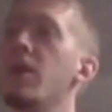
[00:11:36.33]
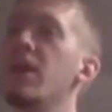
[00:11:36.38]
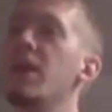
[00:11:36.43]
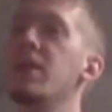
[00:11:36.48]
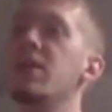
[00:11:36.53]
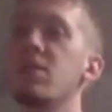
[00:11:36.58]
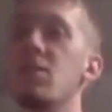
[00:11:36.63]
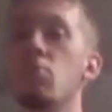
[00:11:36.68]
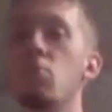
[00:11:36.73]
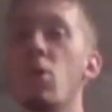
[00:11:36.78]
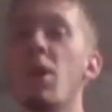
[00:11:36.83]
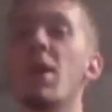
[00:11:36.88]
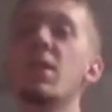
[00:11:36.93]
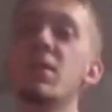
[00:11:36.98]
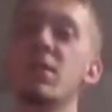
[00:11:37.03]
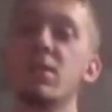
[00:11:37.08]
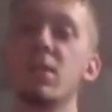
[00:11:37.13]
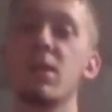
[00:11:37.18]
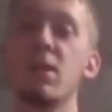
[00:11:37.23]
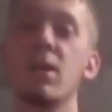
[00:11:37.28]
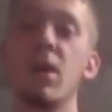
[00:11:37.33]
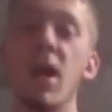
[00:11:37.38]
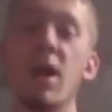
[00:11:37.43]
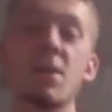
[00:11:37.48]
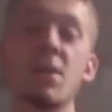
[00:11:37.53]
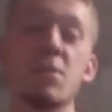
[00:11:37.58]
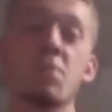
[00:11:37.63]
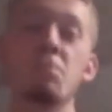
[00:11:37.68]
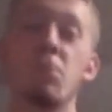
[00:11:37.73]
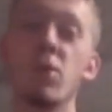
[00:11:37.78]
need some wins
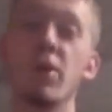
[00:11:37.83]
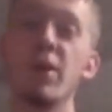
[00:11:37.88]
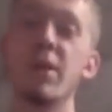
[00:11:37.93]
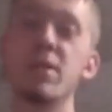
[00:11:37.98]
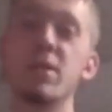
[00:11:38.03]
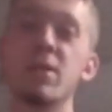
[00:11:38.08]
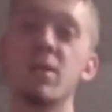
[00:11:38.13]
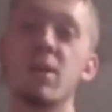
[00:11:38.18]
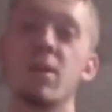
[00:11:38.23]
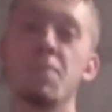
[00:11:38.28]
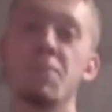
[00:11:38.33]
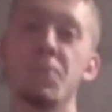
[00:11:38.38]
and some points